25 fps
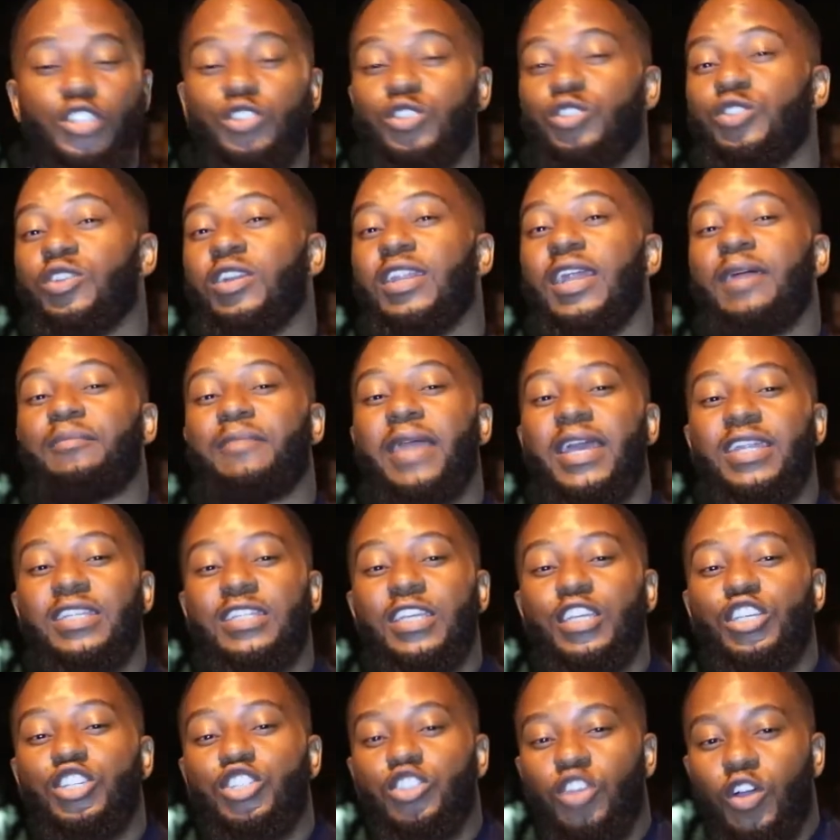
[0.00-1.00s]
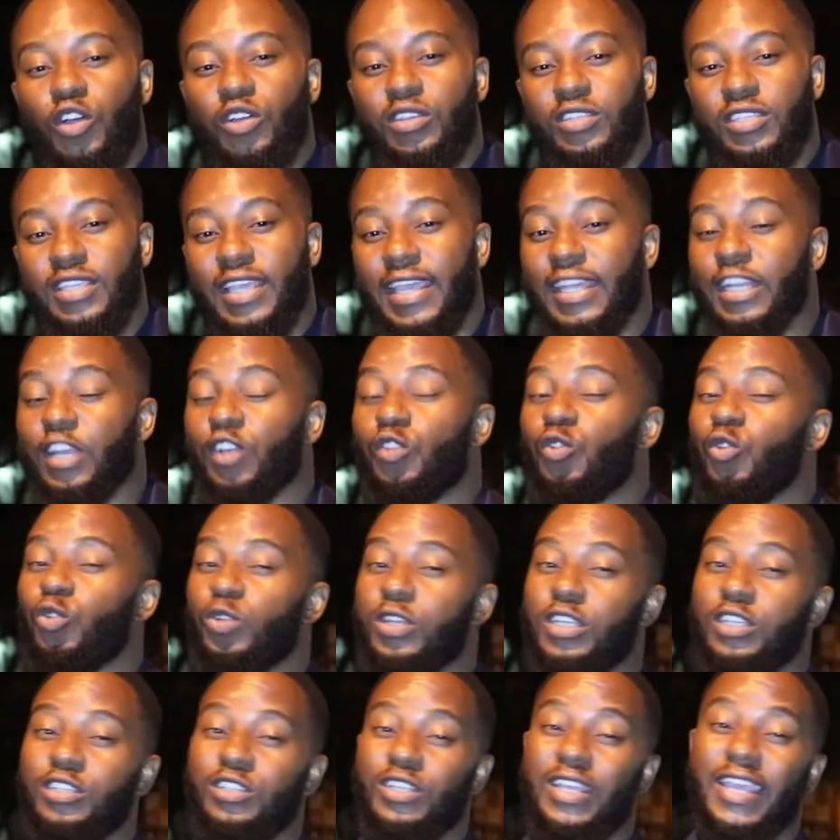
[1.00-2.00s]
due to climatic shocks, and
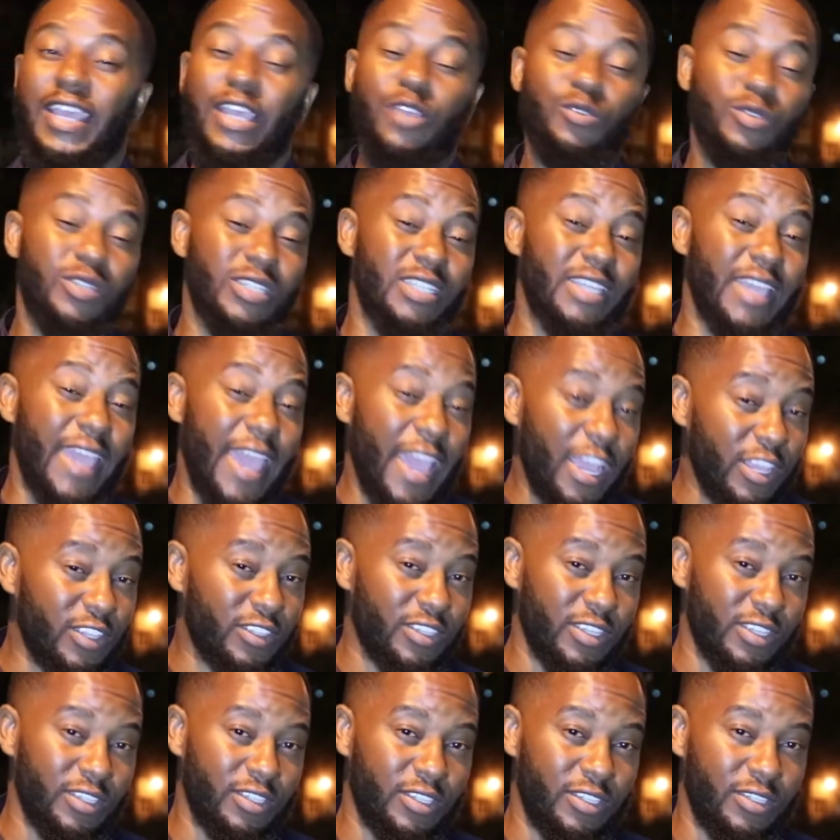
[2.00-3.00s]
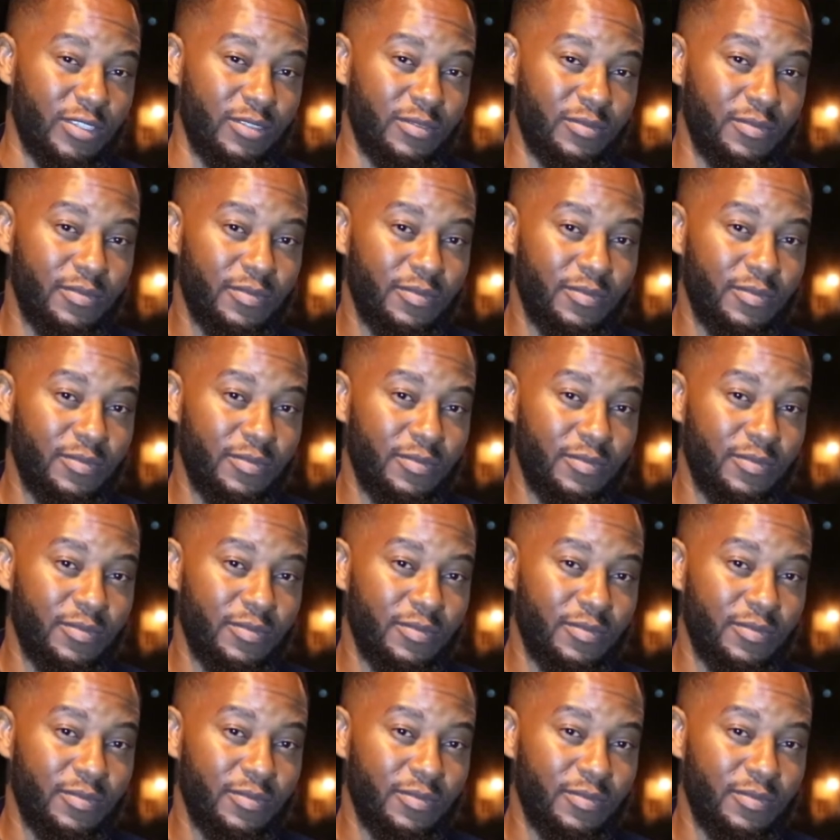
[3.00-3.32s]
according to Equity Axis,